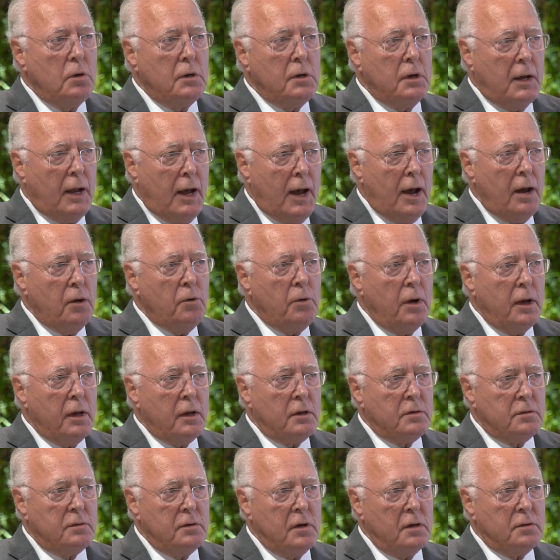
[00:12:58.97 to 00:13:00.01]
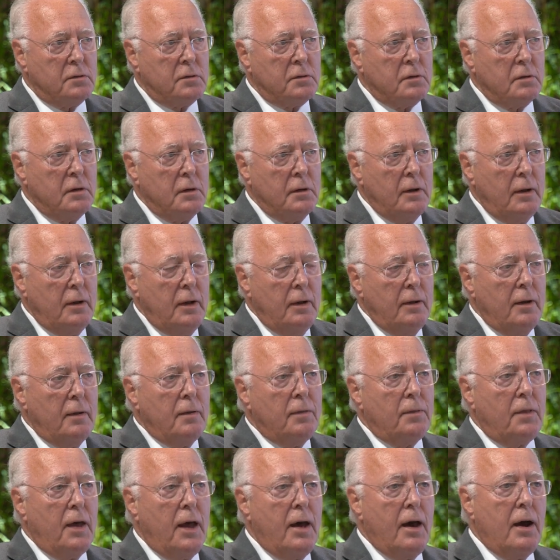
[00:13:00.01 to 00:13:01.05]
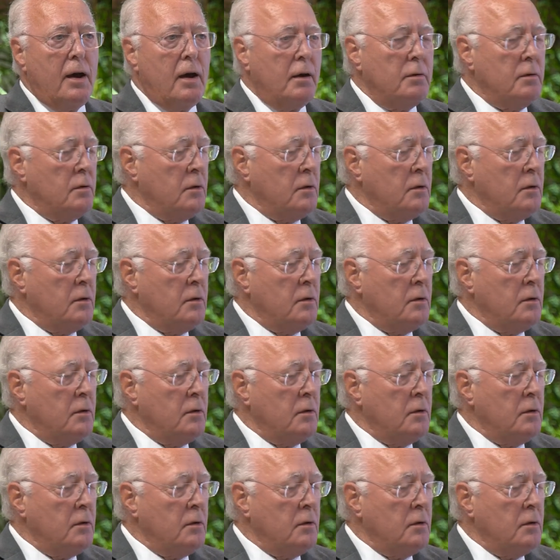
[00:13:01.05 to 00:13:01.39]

now exist. They're